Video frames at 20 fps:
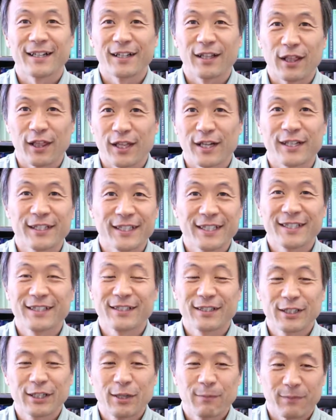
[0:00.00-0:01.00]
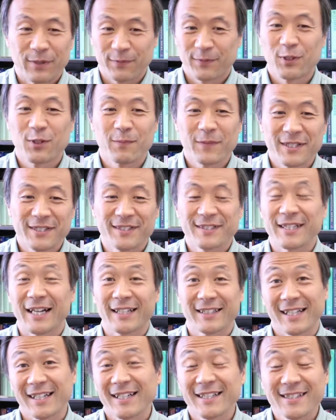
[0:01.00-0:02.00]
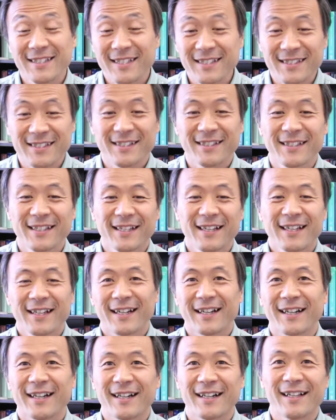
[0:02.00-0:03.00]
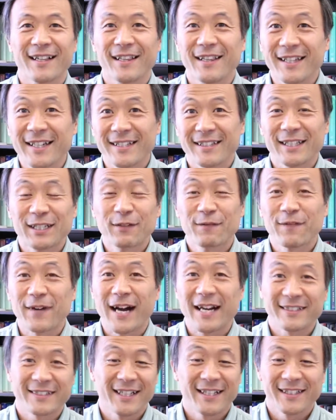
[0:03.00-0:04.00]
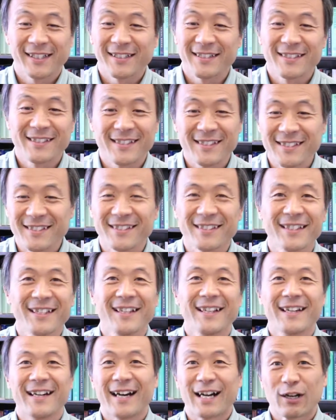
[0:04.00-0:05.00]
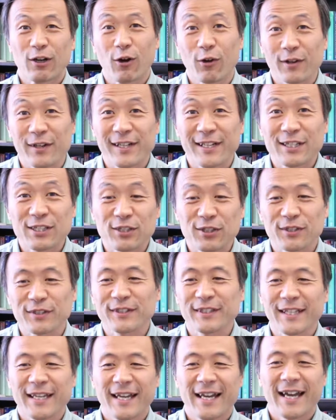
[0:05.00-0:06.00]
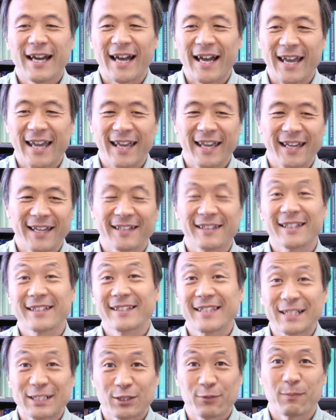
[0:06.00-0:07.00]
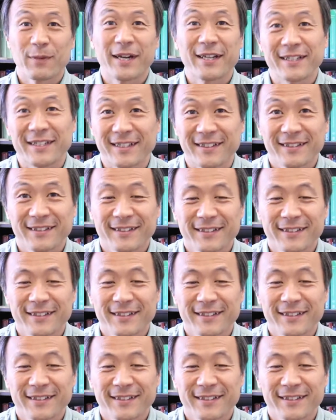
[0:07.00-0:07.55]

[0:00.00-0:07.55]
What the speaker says: learning performance analysis, latent factor analysis, correlation, and text mining.